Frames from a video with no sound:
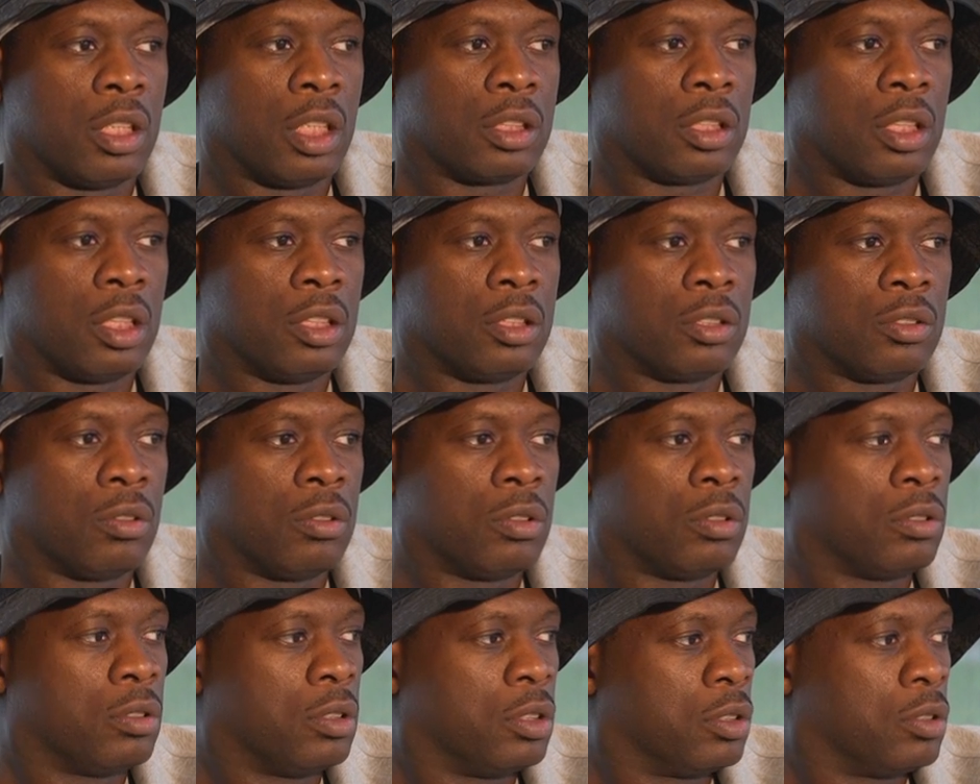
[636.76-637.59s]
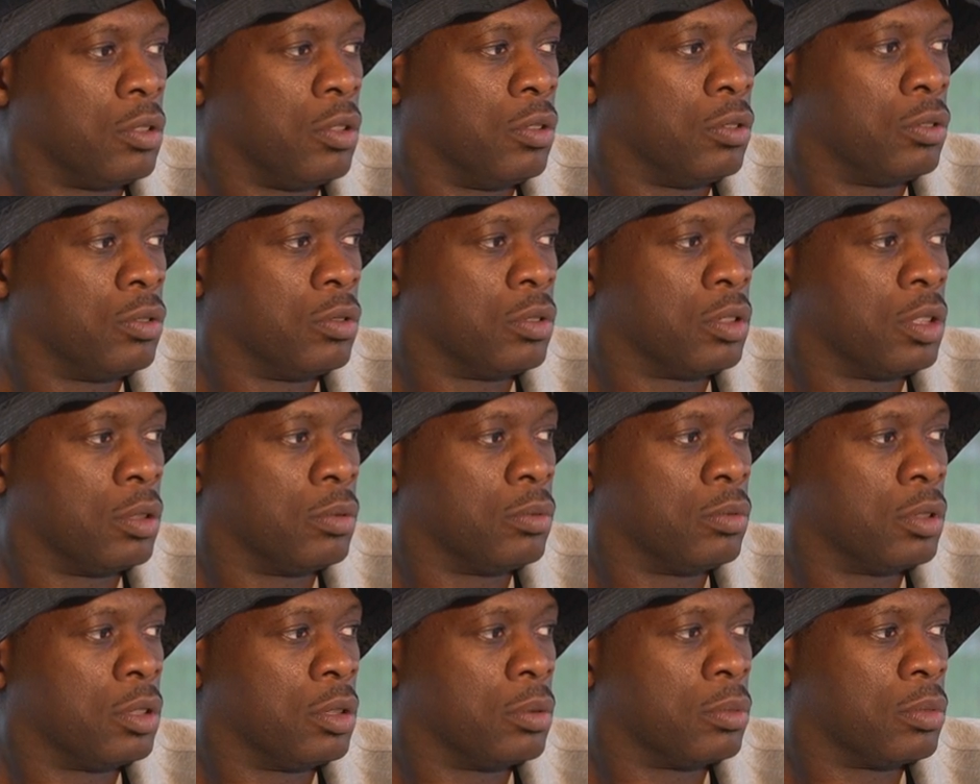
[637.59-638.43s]
I think it's going it's going to do
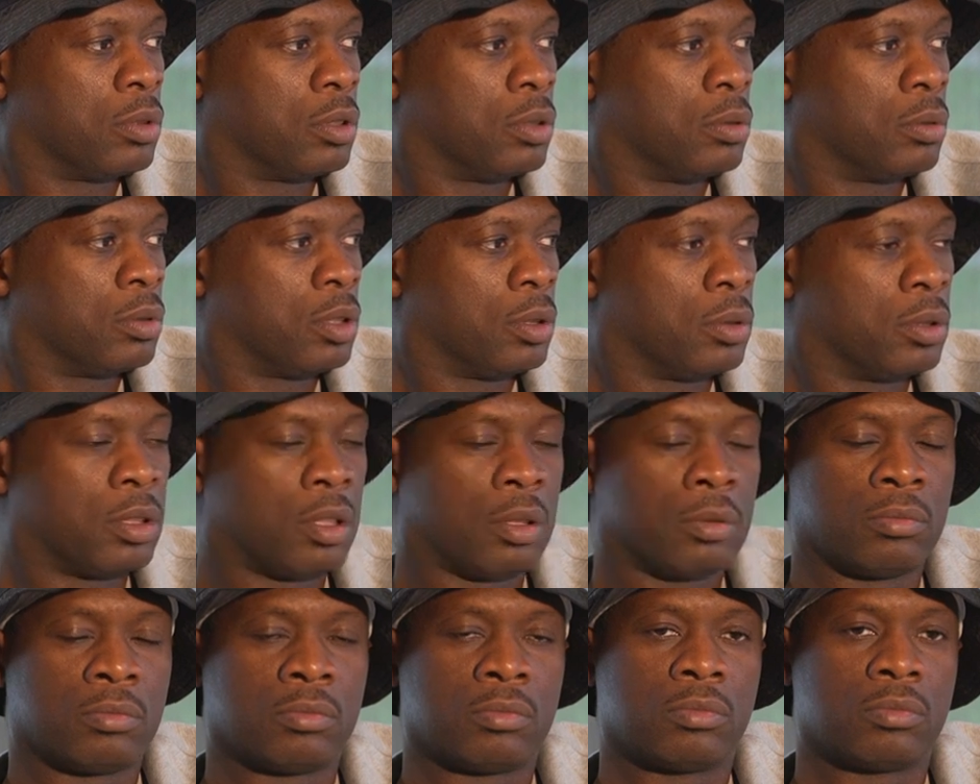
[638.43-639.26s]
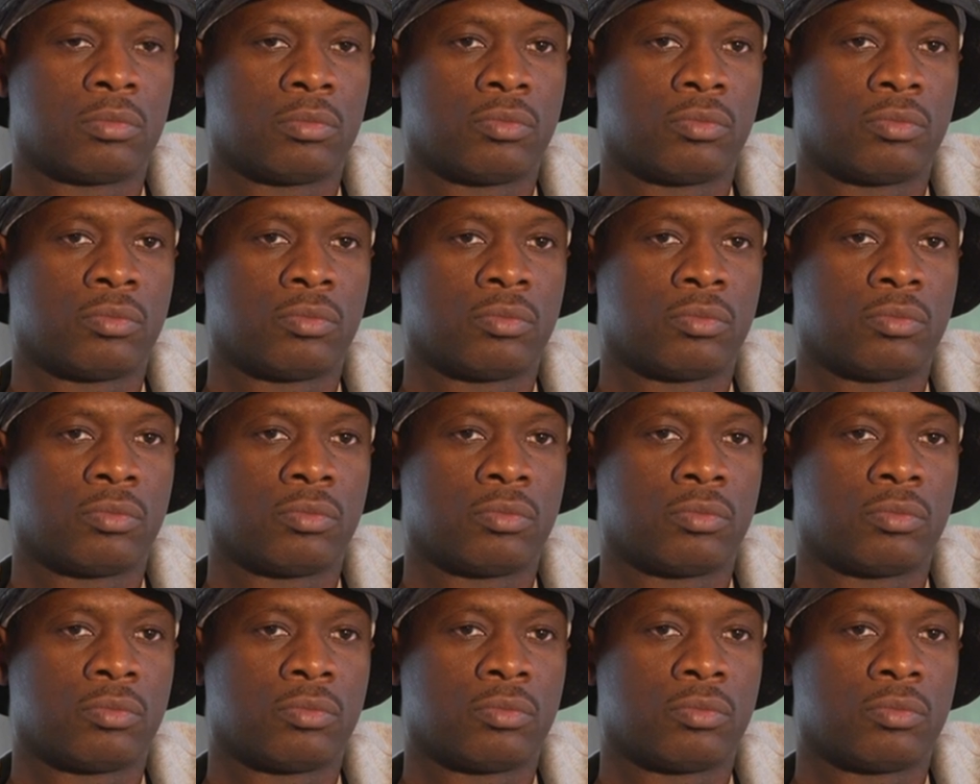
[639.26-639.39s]
something some some some something.